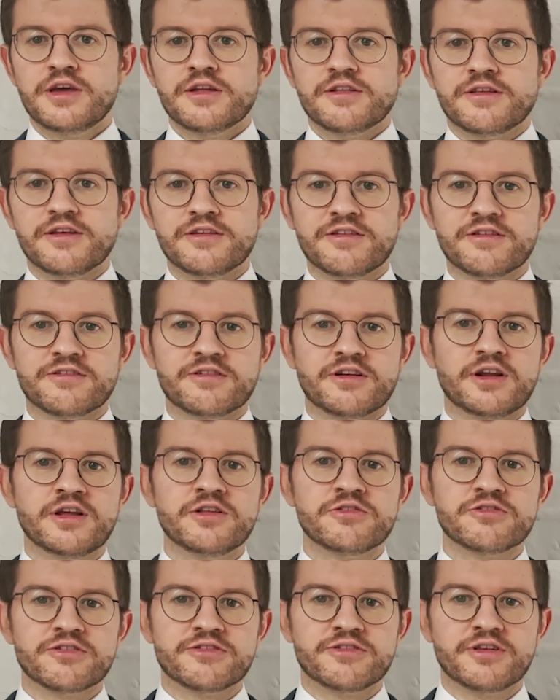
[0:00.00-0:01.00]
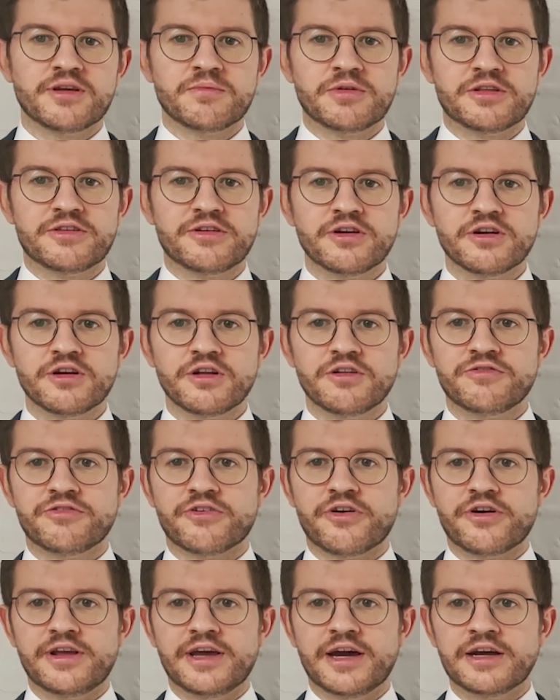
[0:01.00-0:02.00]
This is an interesting material
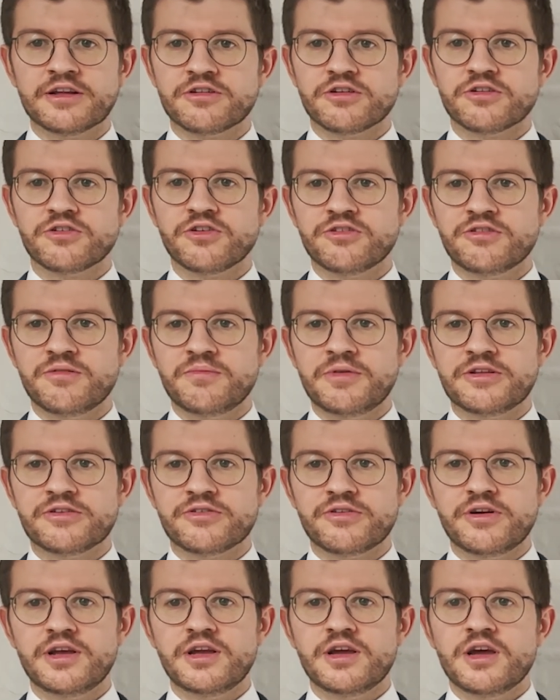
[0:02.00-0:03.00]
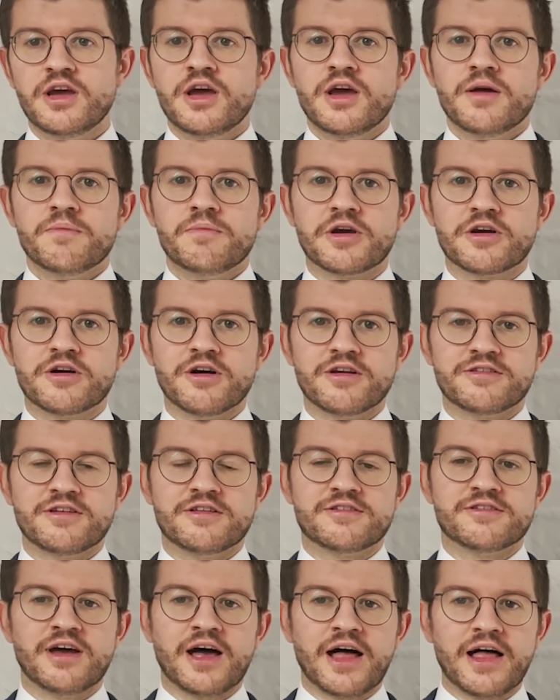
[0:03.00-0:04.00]
for reactor dosimetry because
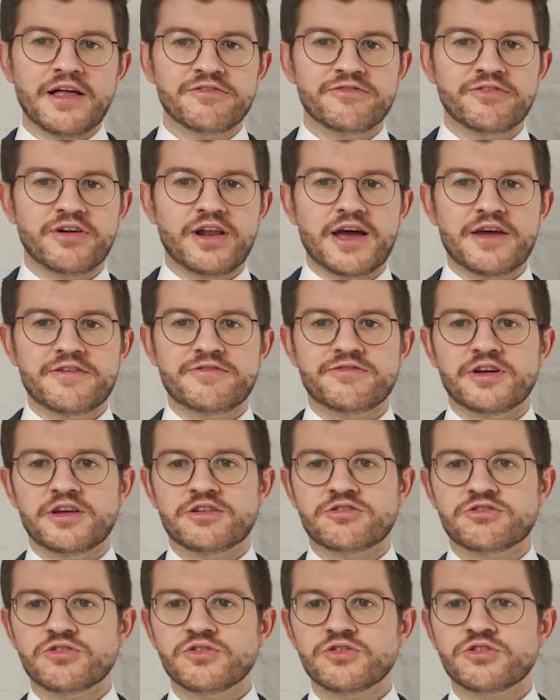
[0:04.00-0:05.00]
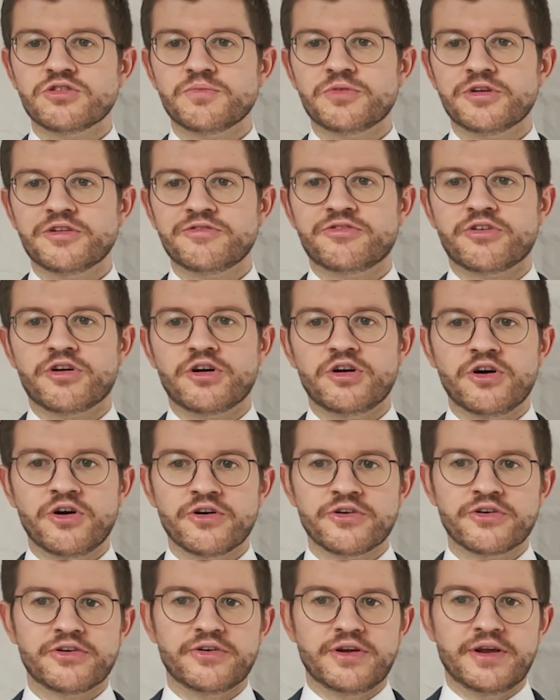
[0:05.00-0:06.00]
its half-life is suitable for
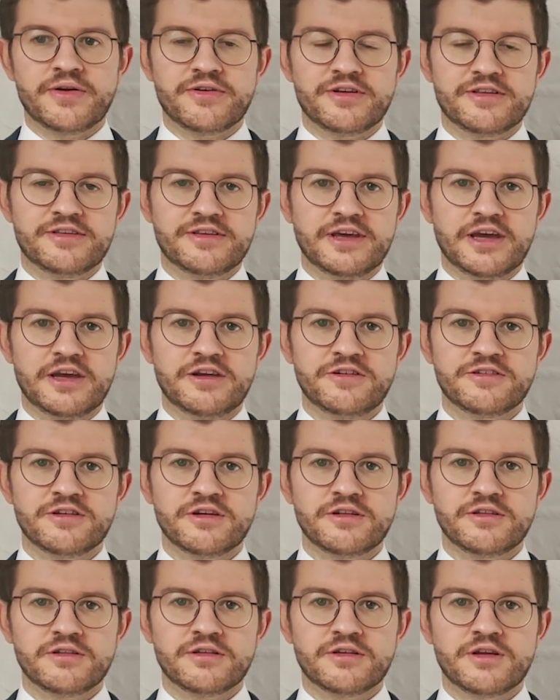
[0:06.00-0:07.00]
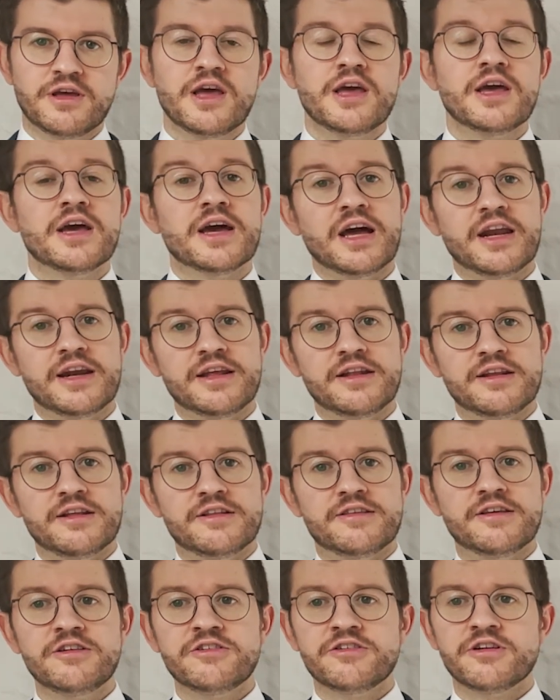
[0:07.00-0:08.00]
longer irradiation, and in
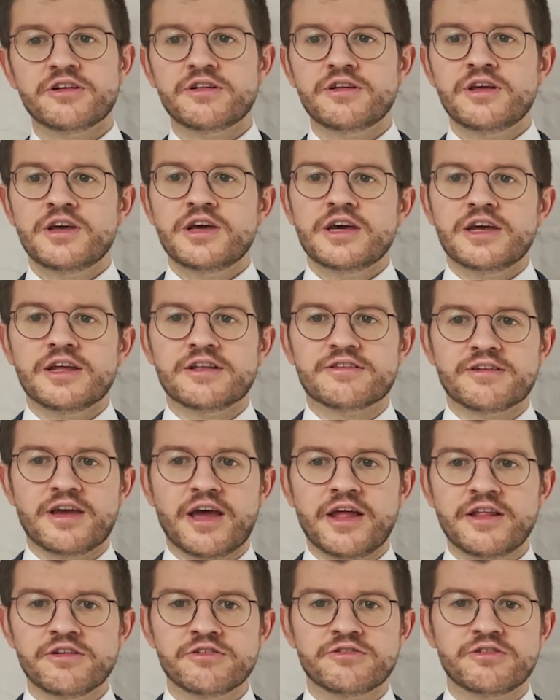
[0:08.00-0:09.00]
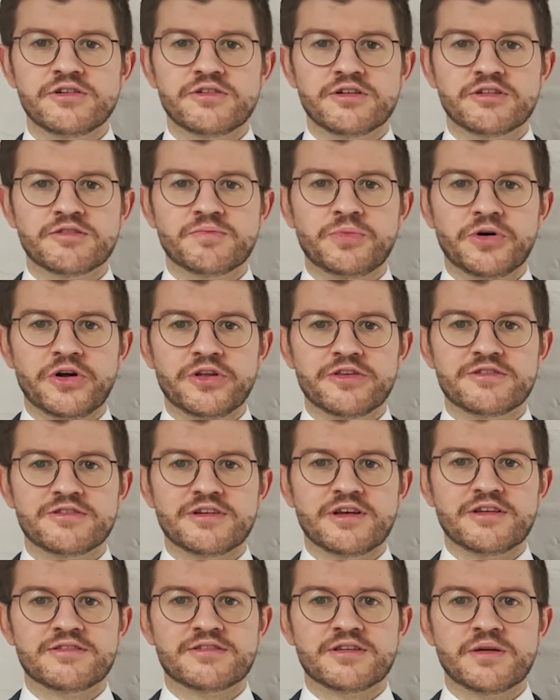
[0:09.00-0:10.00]
addition, its energy response
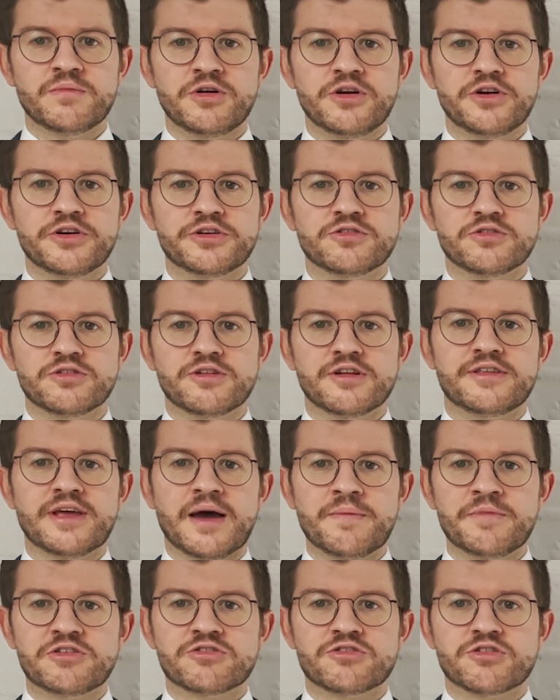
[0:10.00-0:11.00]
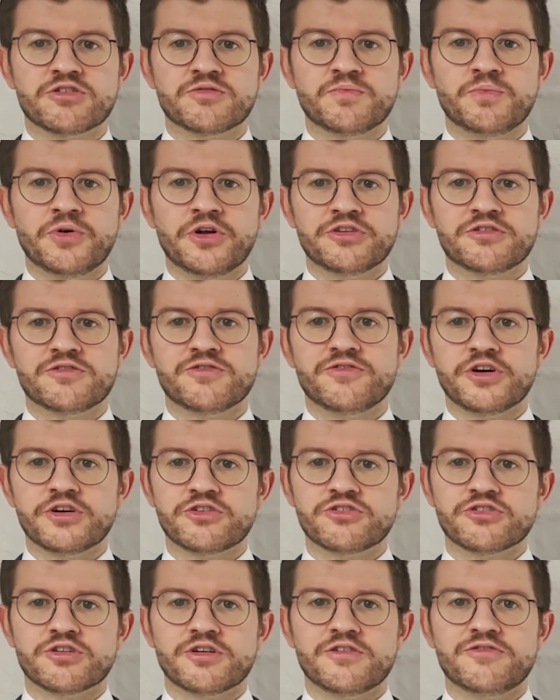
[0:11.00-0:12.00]
is similar to the damage response
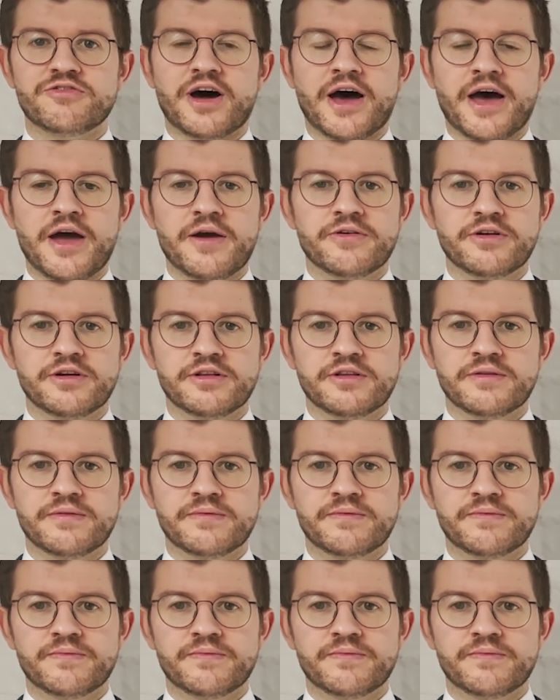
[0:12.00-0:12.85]
function of iron.